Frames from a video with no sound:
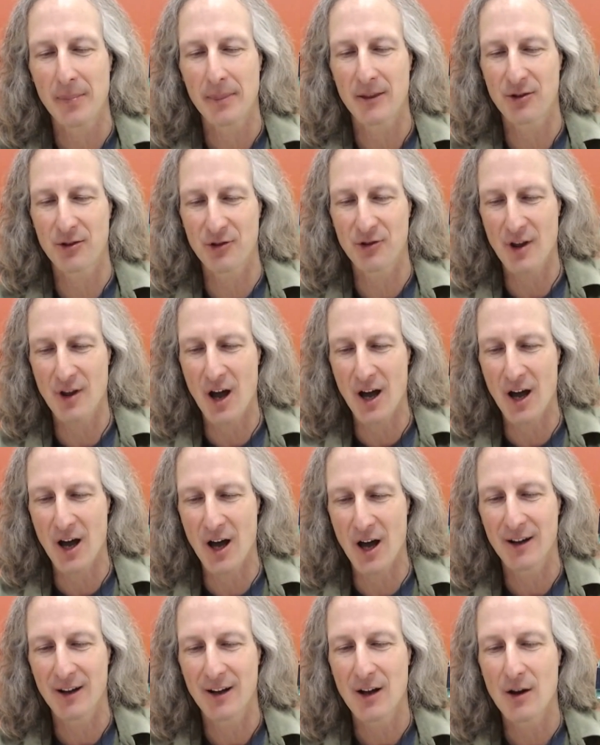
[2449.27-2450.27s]
It's not
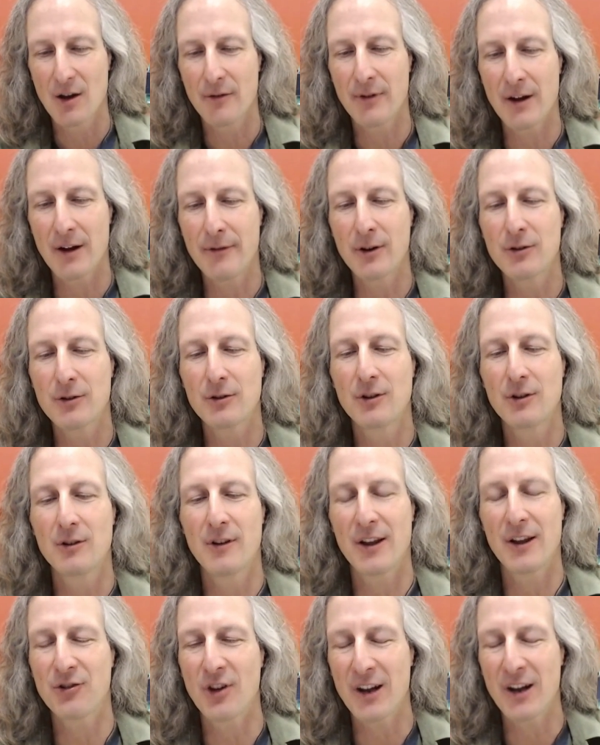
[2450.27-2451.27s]
500,
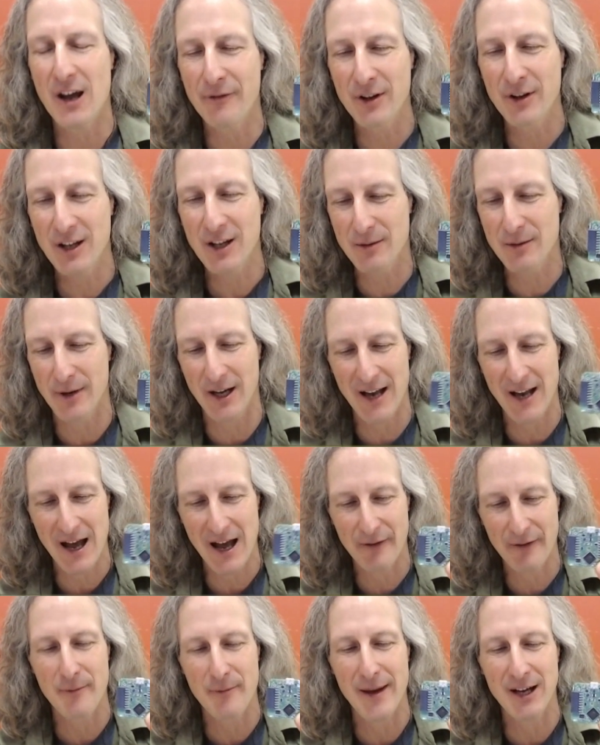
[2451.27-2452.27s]
that's not half a gigabyte,
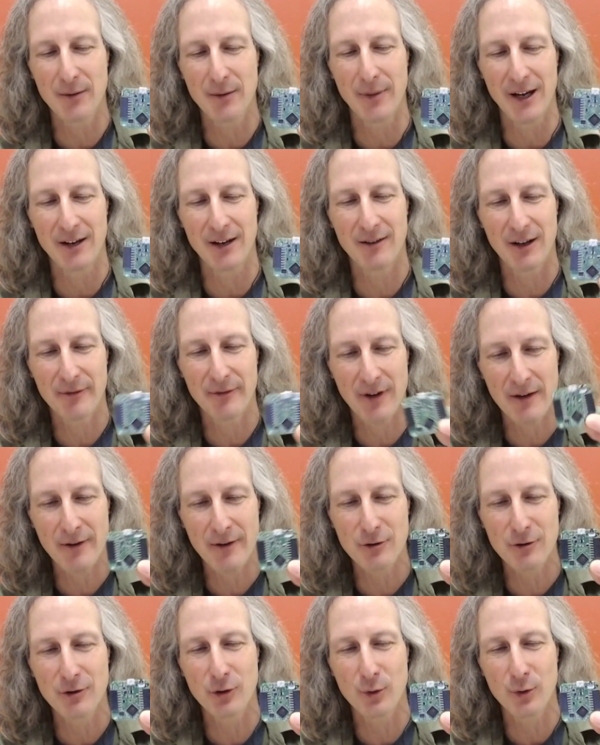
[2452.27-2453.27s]
half a megabyte, right?
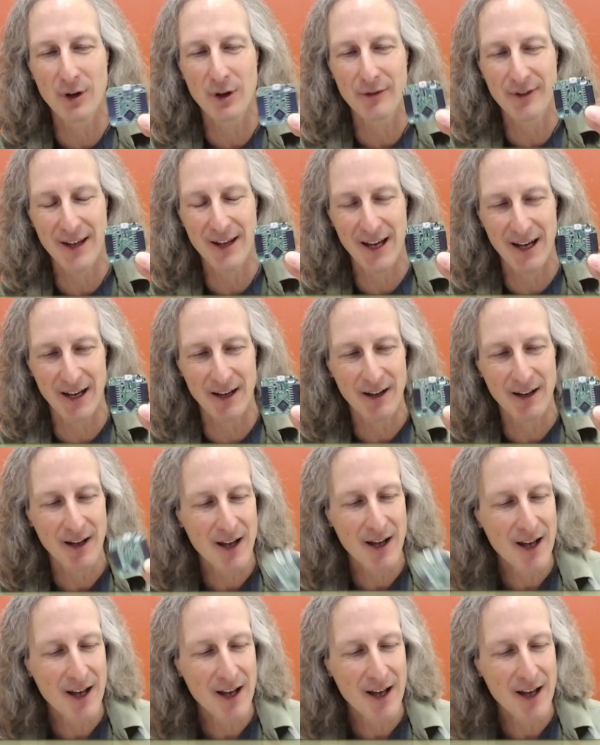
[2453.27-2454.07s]
512K.